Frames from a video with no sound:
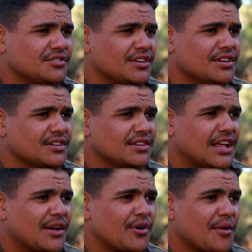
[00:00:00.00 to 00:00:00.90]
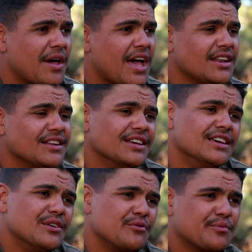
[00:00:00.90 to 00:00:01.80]
sort of, you know, where I'm at
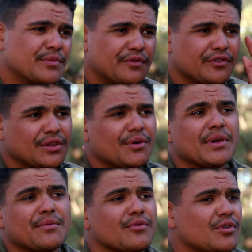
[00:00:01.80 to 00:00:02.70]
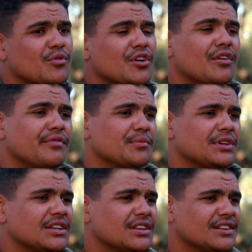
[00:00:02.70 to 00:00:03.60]
with my footy, what people want to offer
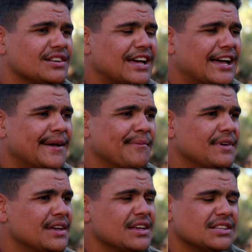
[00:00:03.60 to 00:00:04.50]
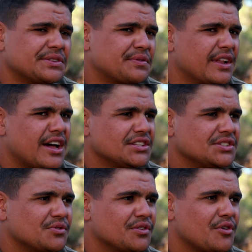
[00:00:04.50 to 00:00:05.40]
me, and um, just for now, I
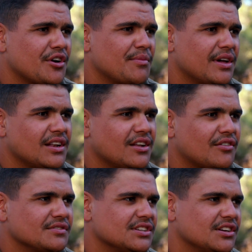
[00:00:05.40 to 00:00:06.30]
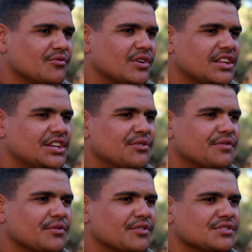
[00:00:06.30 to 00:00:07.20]
just want to worry about, like, obviously, in a year
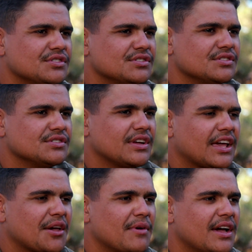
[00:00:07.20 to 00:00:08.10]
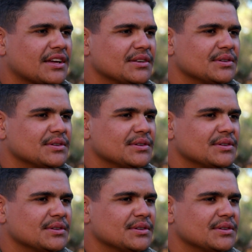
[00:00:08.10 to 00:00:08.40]
with the Roosters and, and go back and,